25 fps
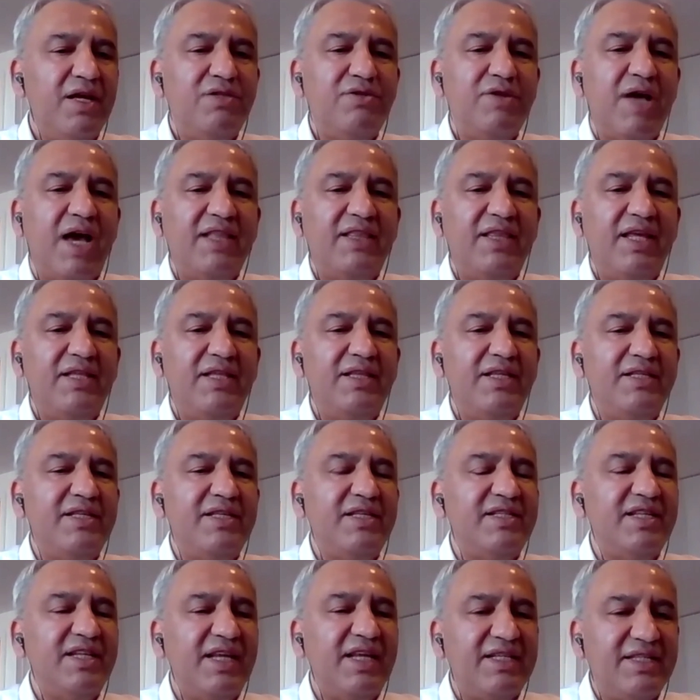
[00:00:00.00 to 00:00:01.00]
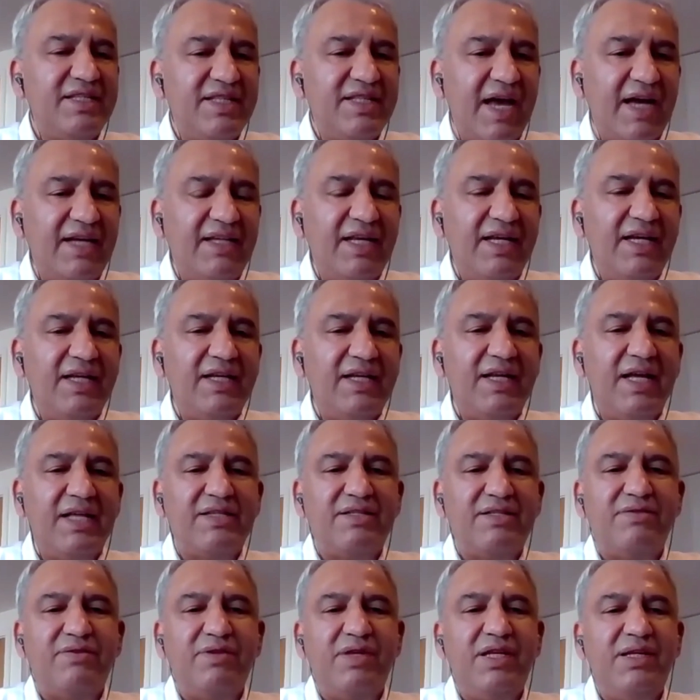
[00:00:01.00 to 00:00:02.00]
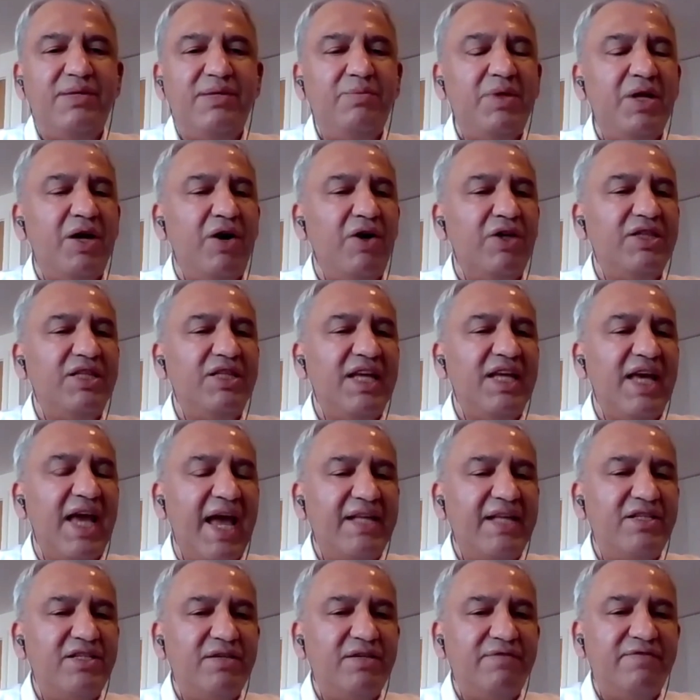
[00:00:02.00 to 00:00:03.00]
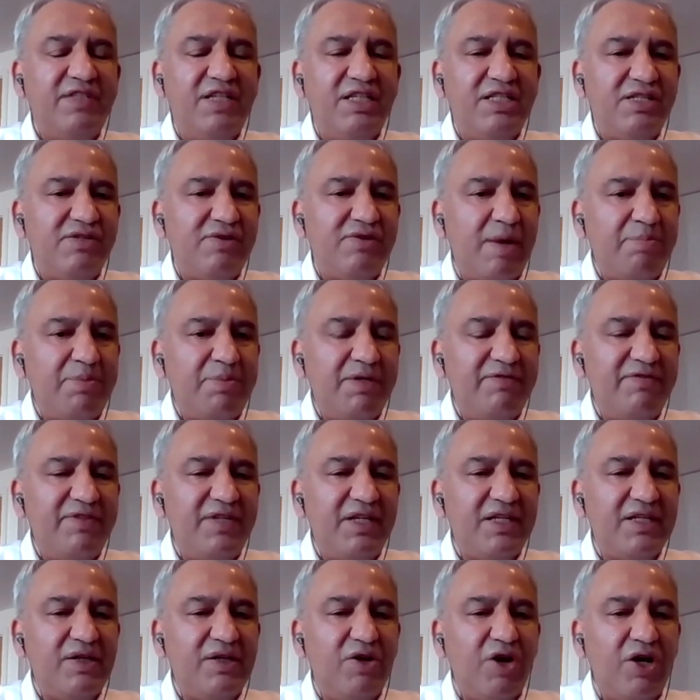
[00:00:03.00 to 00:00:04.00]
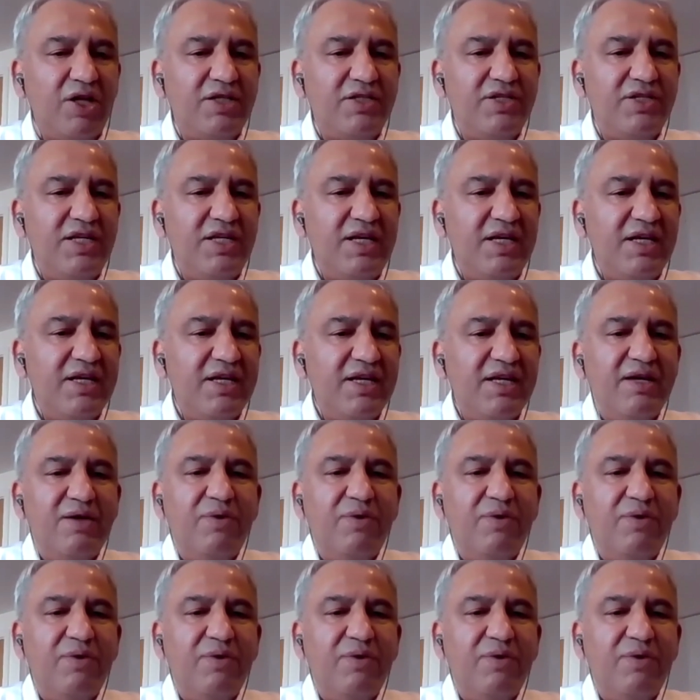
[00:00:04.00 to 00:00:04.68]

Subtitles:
So I think this is an exciting industry. We are on the edge of disruptive technology.